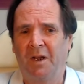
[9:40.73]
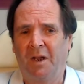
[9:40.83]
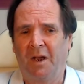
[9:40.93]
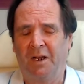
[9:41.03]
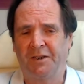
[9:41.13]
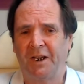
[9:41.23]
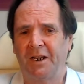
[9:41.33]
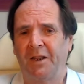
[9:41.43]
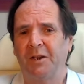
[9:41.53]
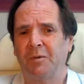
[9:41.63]
Instead,
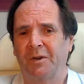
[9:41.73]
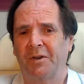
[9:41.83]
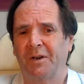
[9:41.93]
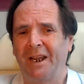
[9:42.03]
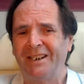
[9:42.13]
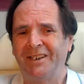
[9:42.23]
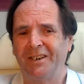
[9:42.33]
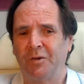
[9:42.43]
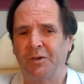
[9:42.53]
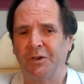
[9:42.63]
I think we're
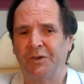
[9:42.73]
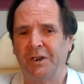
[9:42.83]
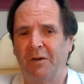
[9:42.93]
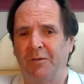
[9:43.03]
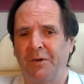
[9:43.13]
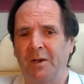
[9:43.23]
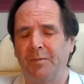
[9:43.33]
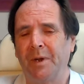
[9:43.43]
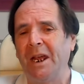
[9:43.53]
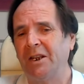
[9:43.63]
gradually going to see a
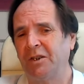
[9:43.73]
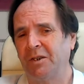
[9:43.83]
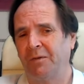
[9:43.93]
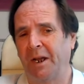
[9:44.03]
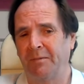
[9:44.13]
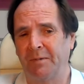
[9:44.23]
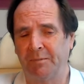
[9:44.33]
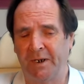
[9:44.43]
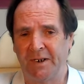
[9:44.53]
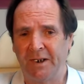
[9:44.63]
fragmentation
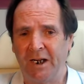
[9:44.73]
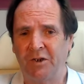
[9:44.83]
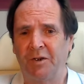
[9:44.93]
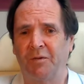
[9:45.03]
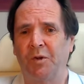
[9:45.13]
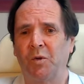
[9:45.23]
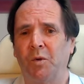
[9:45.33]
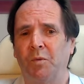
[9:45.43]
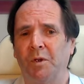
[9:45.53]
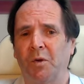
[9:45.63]
of the
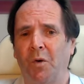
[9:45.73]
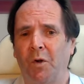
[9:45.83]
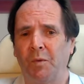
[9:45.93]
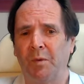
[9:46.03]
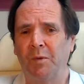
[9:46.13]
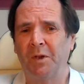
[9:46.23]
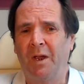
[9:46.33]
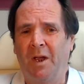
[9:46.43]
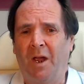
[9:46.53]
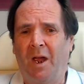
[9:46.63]
global economy with the
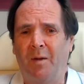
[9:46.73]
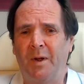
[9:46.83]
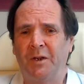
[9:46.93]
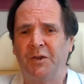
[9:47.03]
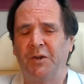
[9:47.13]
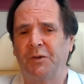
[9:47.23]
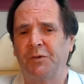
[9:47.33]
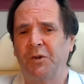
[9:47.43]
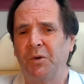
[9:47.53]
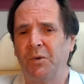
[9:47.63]
emergence
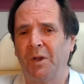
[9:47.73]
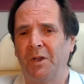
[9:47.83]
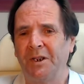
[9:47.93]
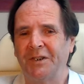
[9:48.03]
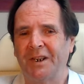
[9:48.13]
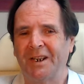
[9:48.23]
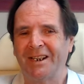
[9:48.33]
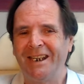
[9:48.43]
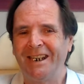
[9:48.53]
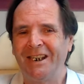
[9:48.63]
of two at least
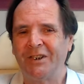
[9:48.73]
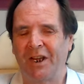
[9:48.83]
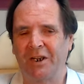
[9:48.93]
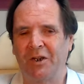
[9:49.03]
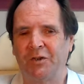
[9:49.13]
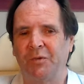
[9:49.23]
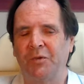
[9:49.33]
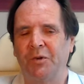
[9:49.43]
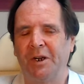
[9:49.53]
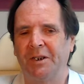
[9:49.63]
key centres of
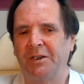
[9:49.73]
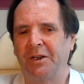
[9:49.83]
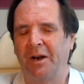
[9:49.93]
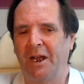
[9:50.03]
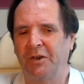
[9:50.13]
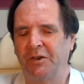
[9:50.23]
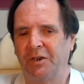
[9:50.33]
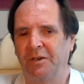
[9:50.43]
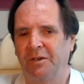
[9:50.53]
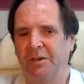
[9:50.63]
trade interaction.